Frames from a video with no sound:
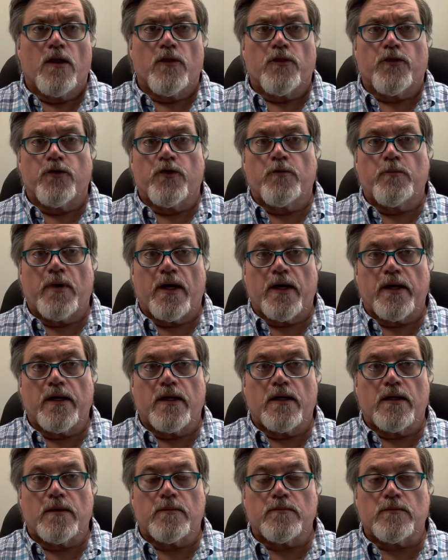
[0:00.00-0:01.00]
Through my
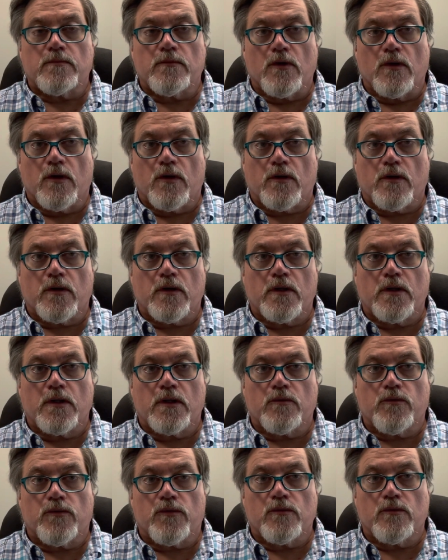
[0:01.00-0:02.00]

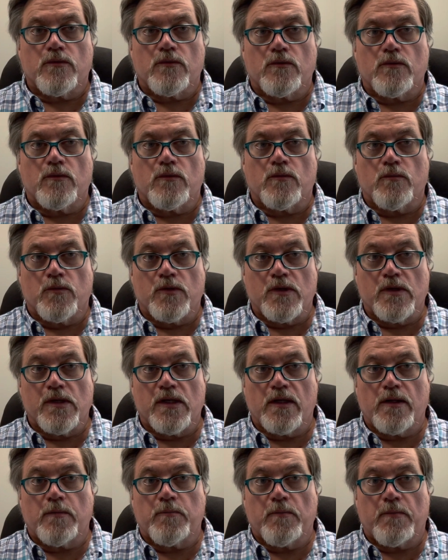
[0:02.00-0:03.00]
learning, through
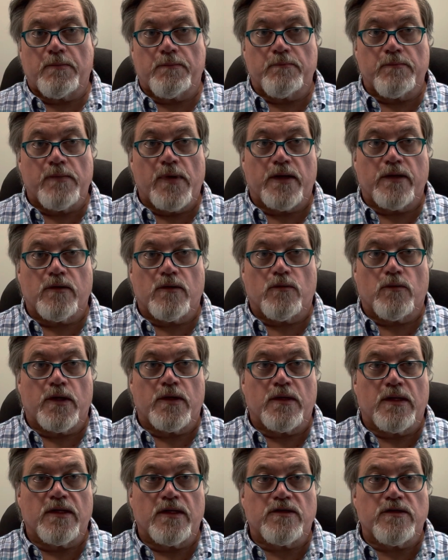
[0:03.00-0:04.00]
getting my degree
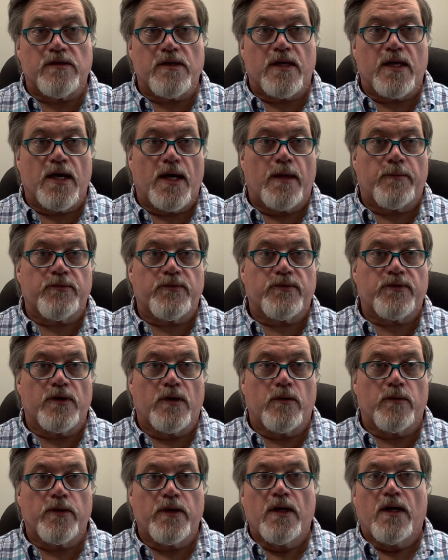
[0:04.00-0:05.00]
to get to the
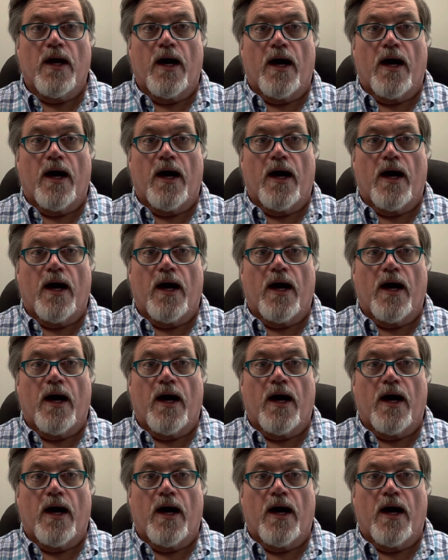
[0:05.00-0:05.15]
capstone,